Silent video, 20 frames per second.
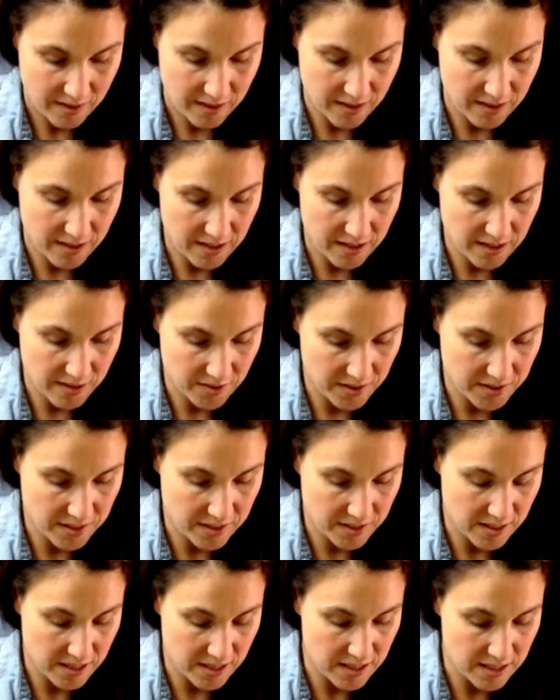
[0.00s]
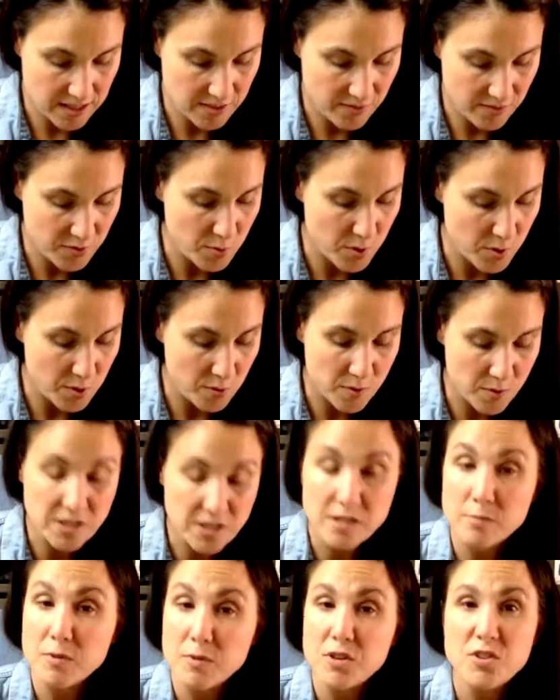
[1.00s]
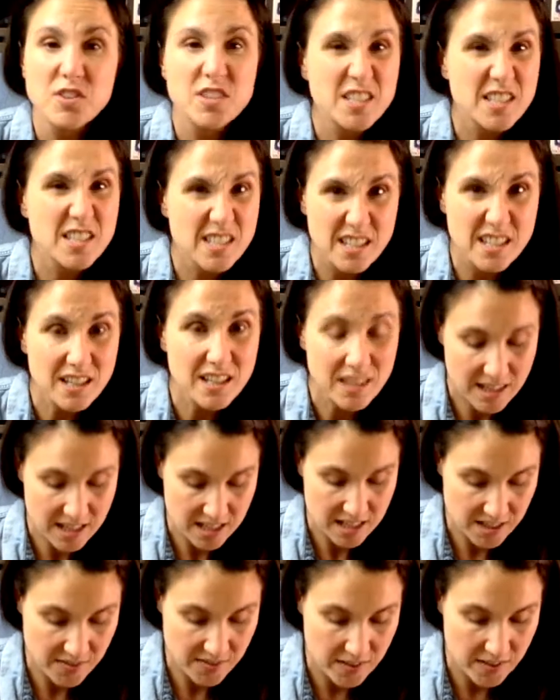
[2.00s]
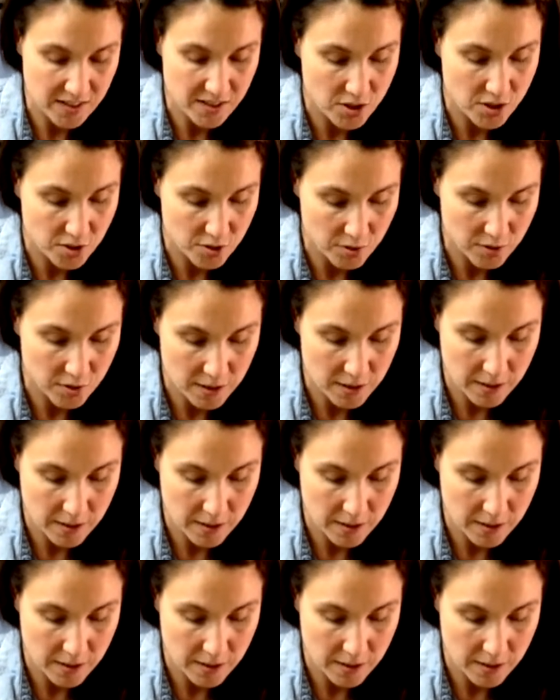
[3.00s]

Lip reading: Clean out the seeds. If you want to rinse them under the sink, that's fine too.